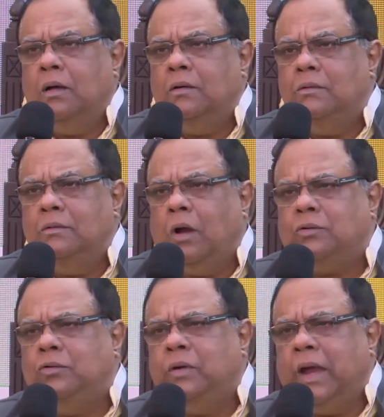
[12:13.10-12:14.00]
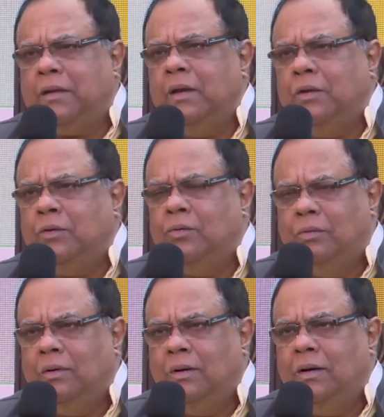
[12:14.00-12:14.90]
not to get into
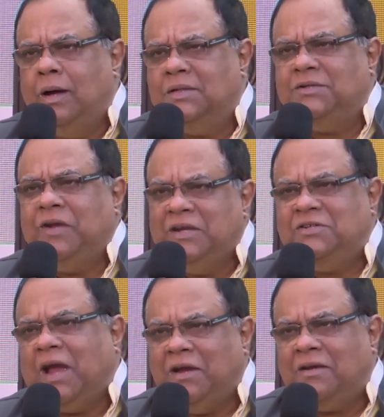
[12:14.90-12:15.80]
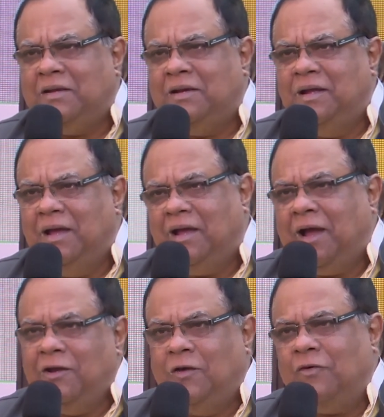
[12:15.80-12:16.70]
a straitjacketed
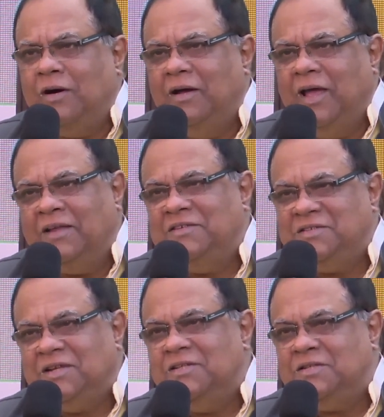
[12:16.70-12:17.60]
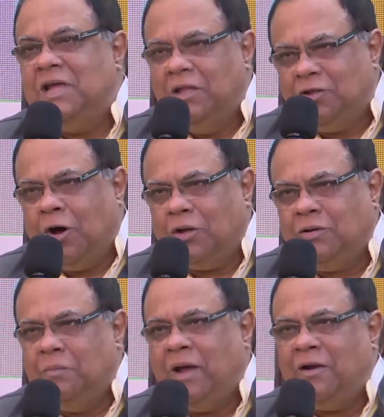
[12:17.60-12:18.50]
kind of a existence, thought,
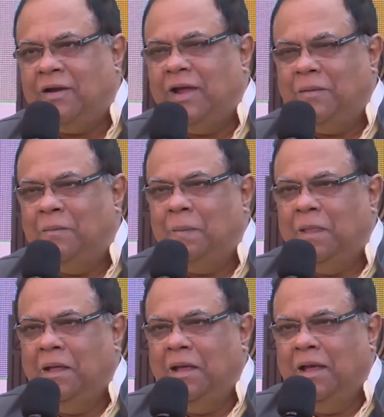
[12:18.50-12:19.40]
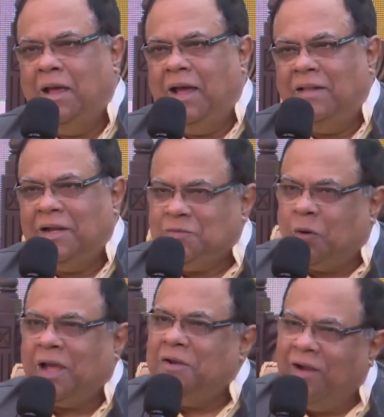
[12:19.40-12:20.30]
paradigm. And that's what
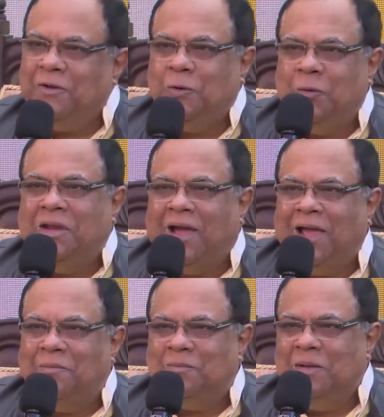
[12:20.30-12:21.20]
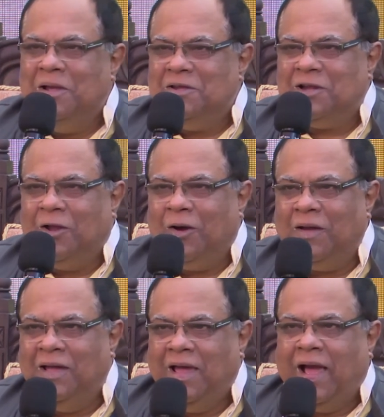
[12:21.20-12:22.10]
I try to do in IIM Shillong.
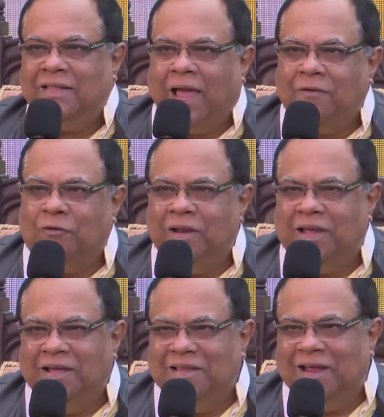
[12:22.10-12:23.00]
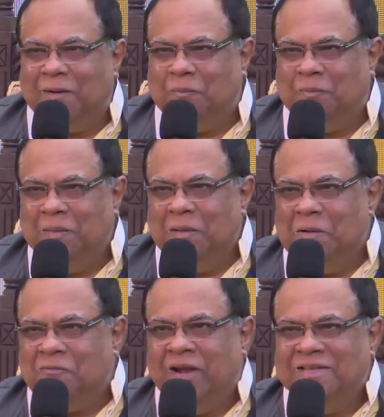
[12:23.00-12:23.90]
And thankfully, there are
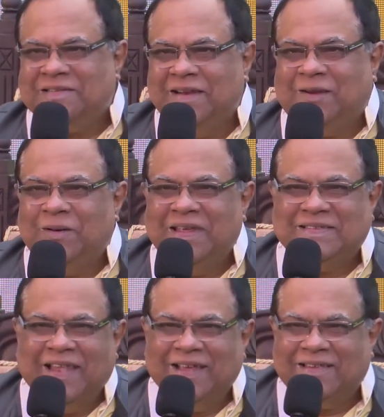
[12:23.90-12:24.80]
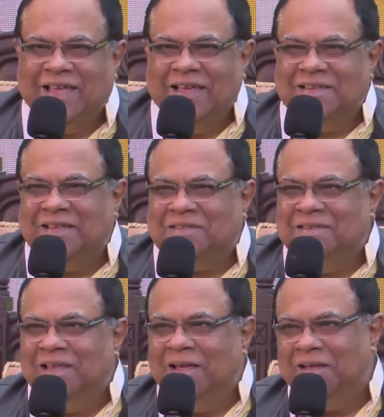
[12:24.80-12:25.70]
friends and colleagues like
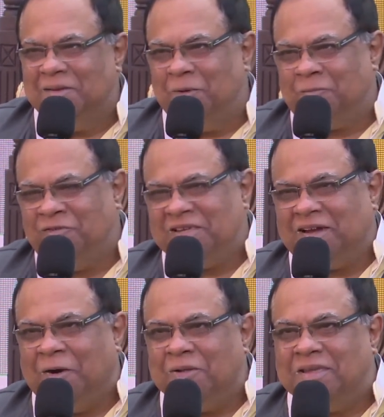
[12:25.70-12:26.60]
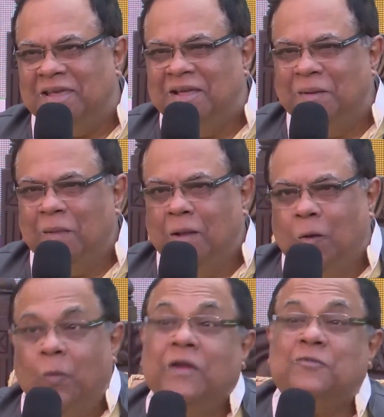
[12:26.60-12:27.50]
Professor Kakoty, who
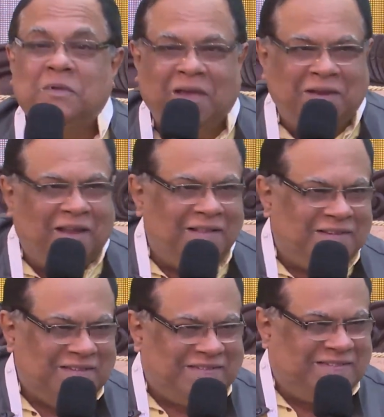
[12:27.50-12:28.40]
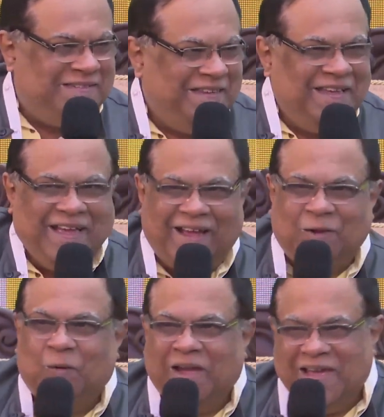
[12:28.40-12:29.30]
gives me the indulgence to
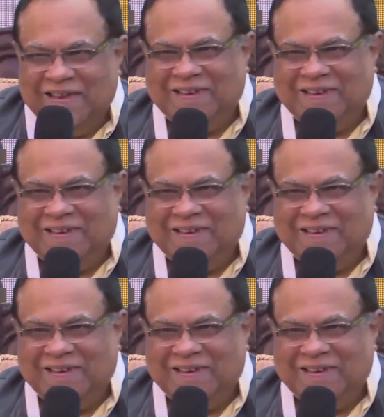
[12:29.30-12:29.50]
go ahead.